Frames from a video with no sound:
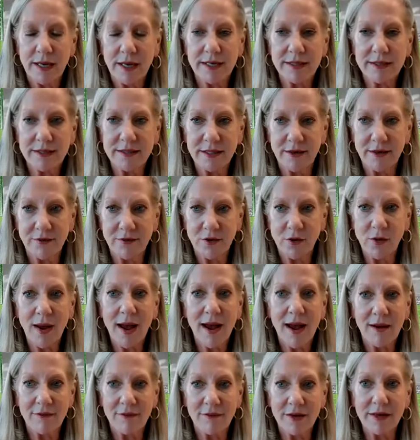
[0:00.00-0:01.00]
is that if you
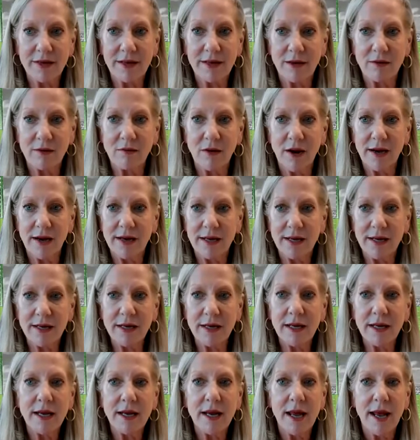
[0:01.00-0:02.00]
have it in
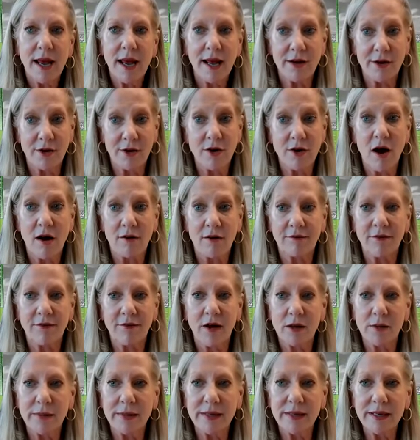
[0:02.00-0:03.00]
writing and you're not
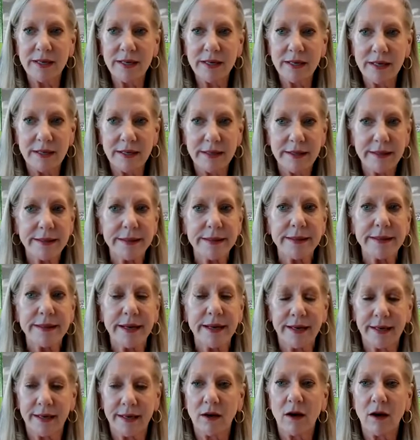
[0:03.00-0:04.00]
following it,
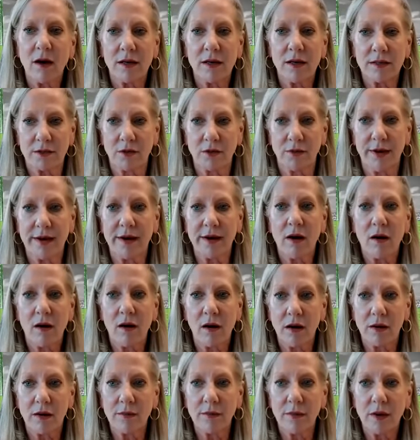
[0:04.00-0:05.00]
it can cause great
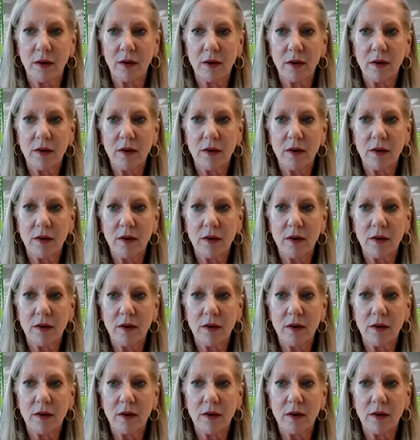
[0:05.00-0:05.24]
harm.